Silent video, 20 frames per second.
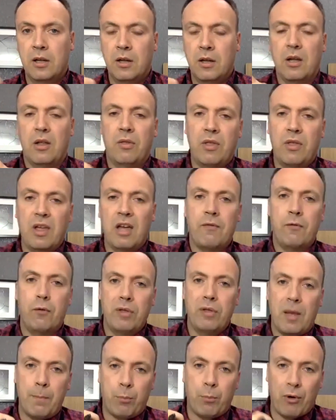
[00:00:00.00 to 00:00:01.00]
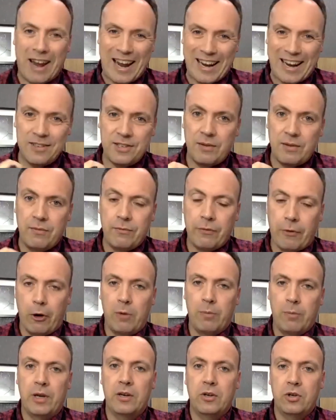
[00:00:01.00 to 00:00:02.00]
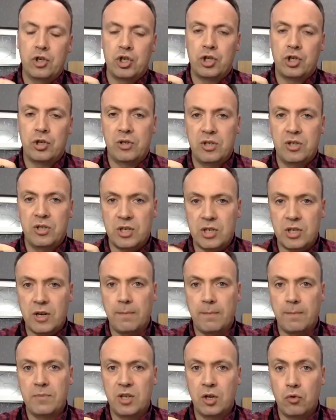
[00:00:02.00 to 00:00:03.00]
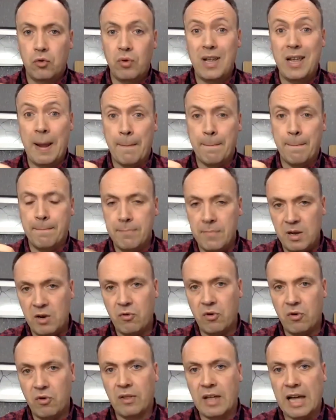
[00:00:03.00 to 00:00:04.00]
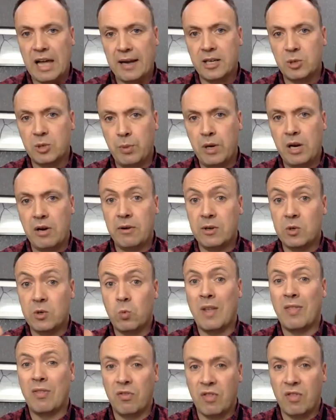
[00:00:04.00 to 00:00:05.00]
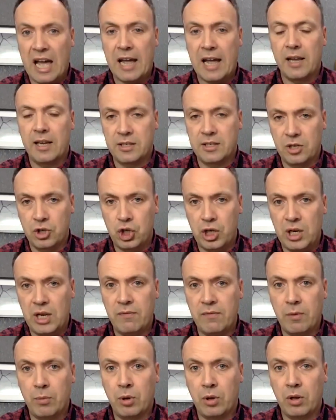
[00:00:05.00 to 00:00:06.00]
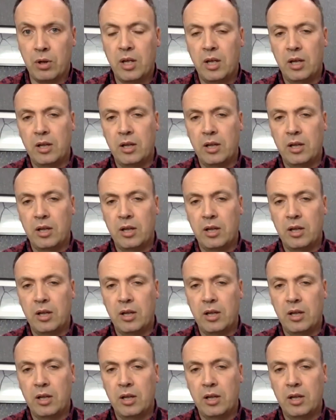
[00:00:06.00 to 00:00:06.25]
And therefore their practice environment should to some degree mirror that experience when that is achievable.